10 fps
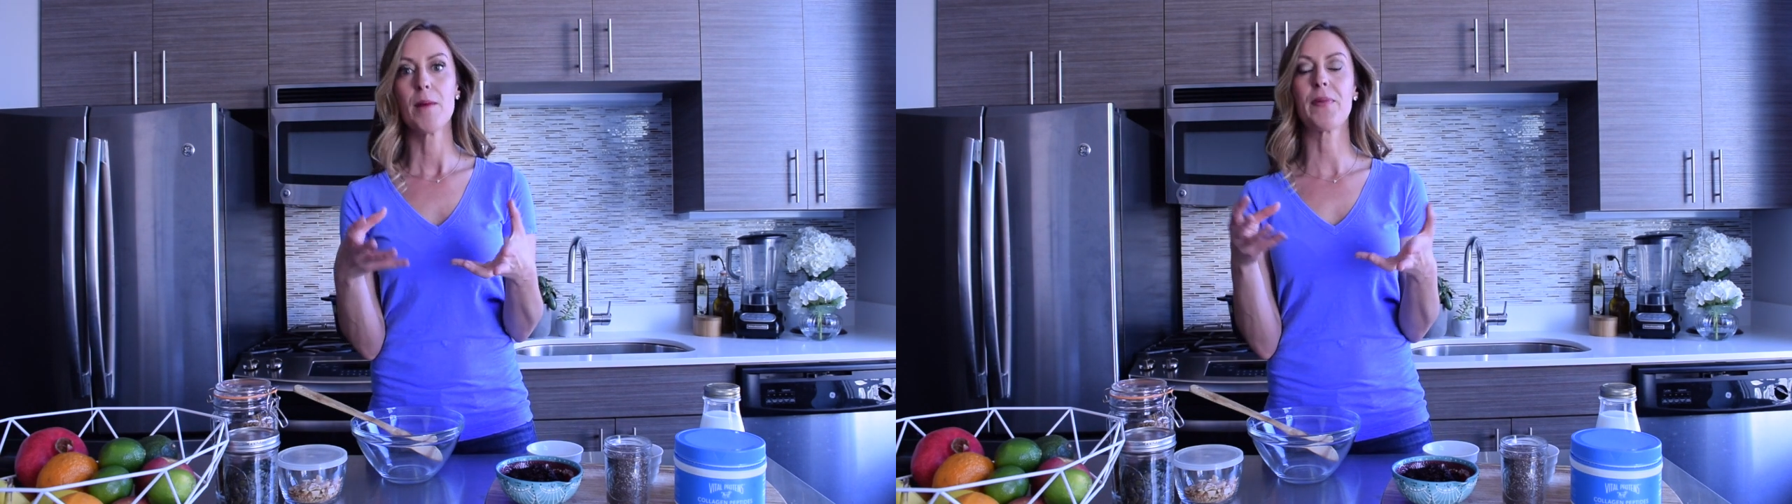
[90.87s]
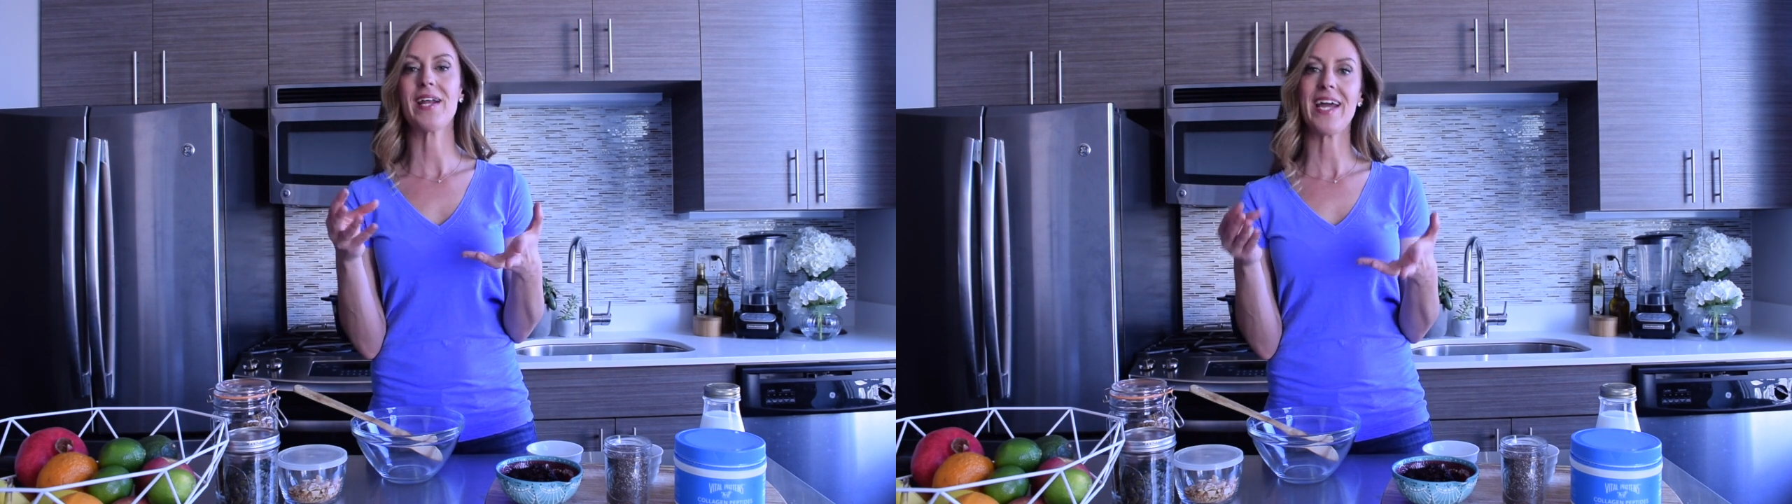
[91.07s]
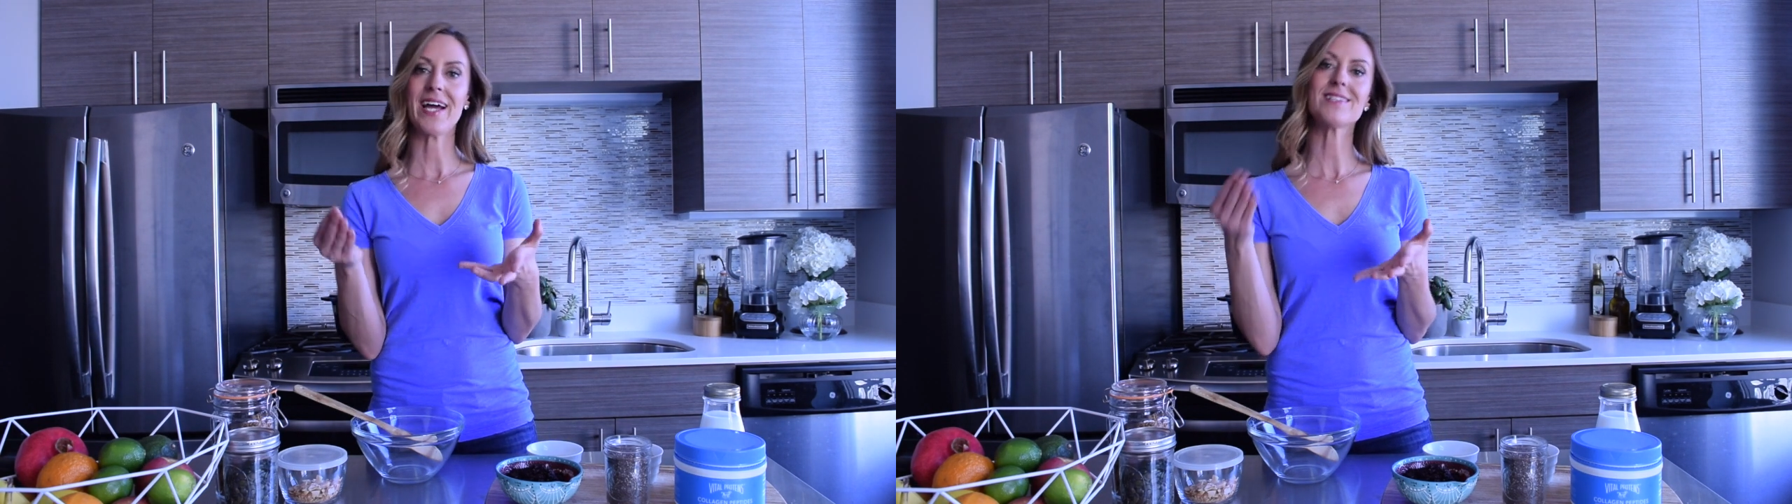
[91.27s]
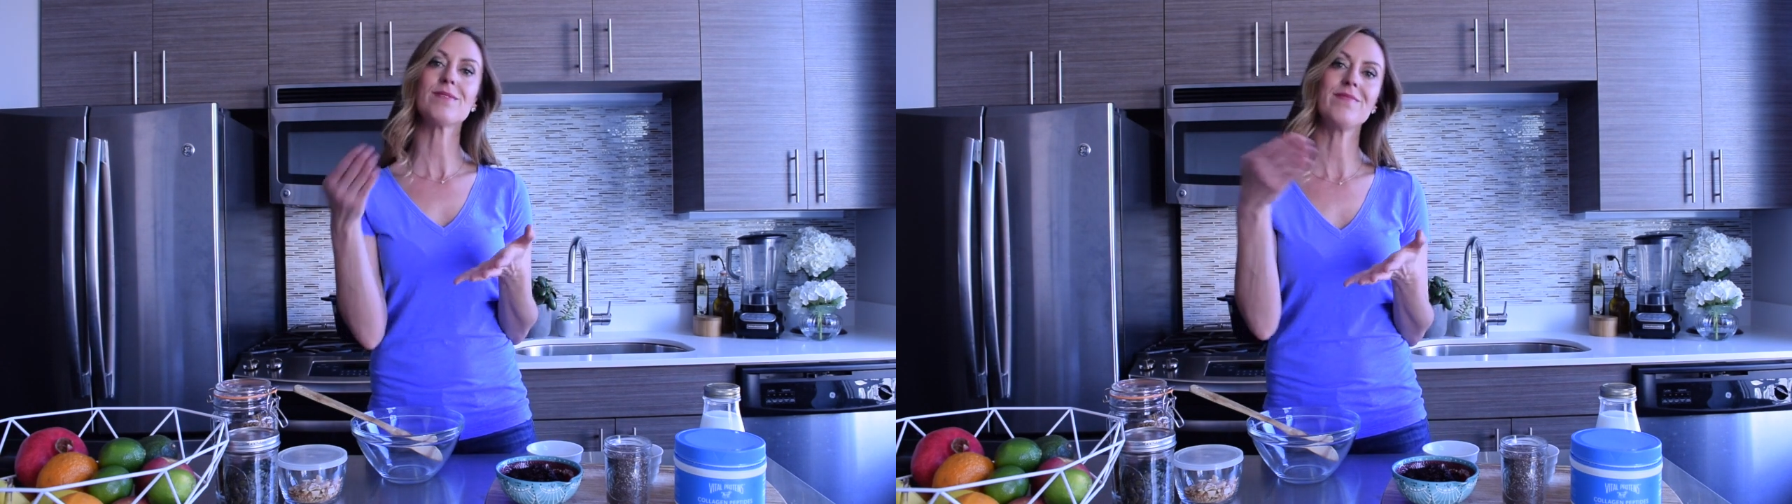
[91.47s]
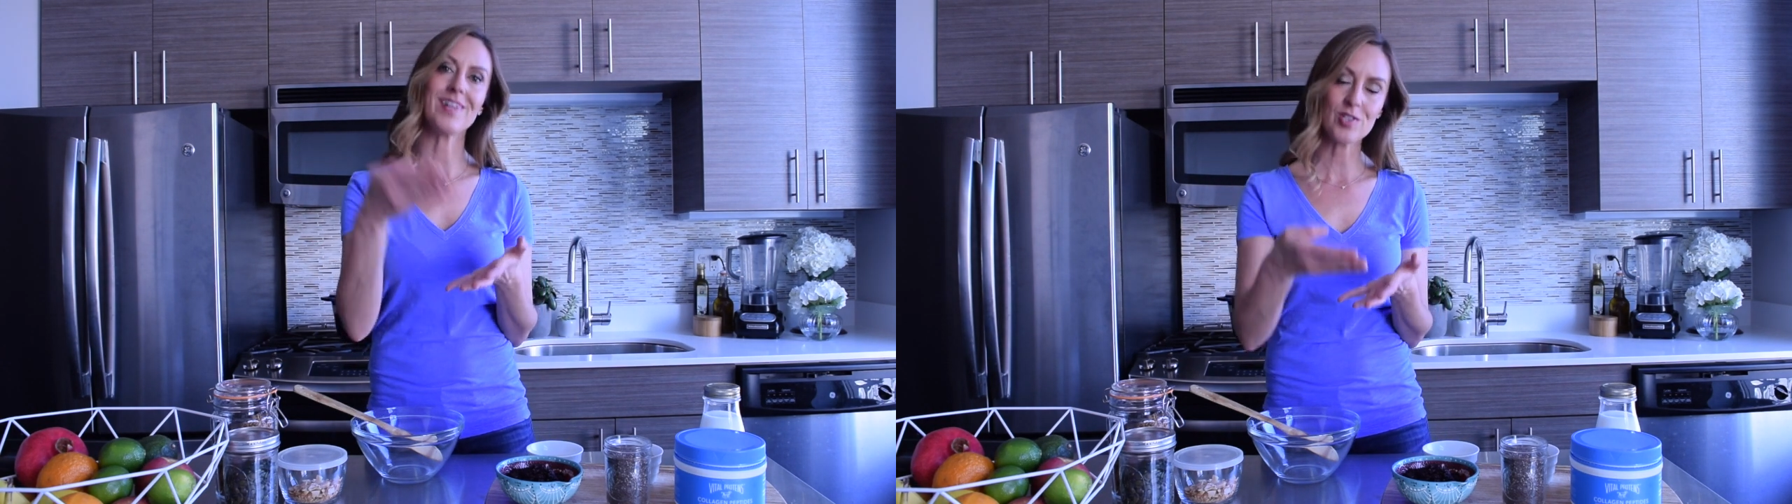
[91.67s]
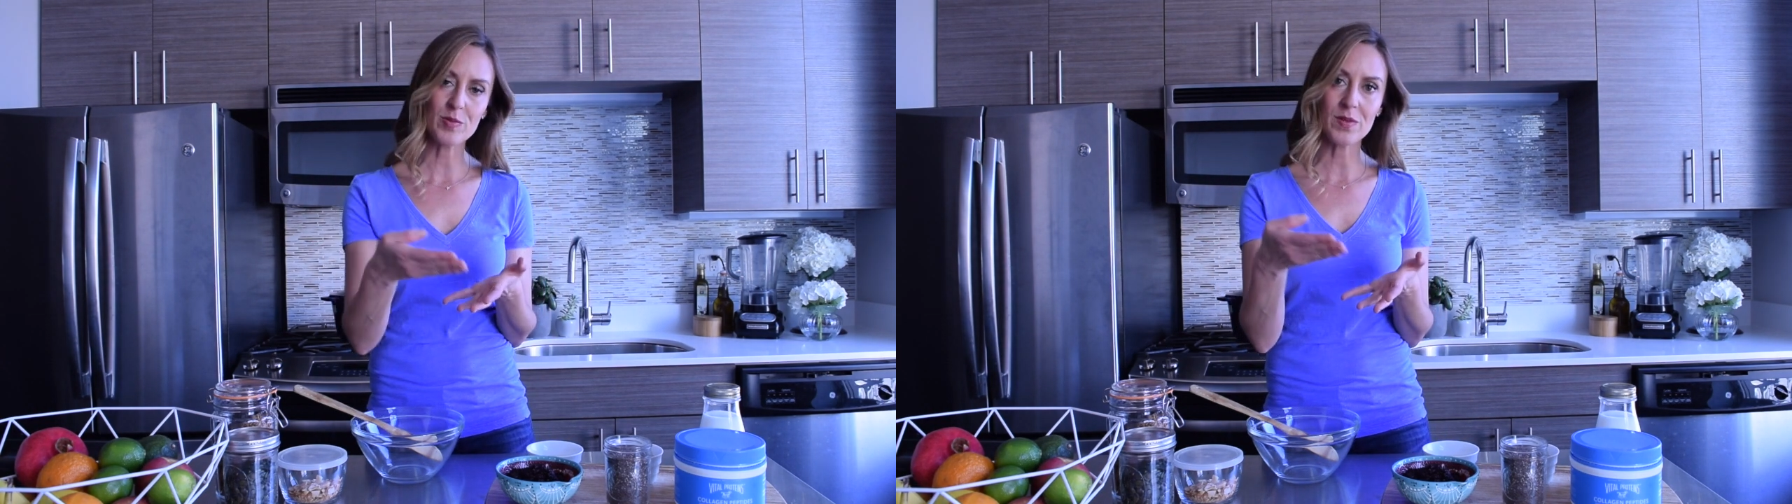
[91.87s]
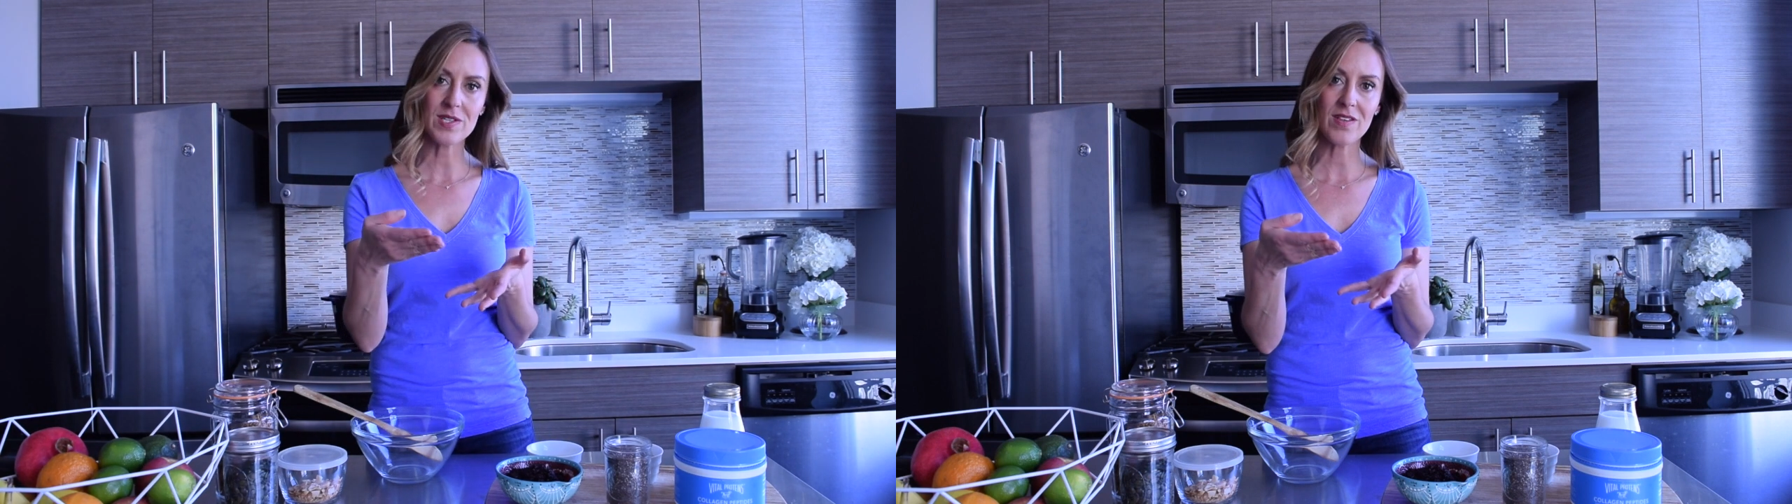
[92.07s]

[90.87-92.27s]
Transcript: but add some vegetables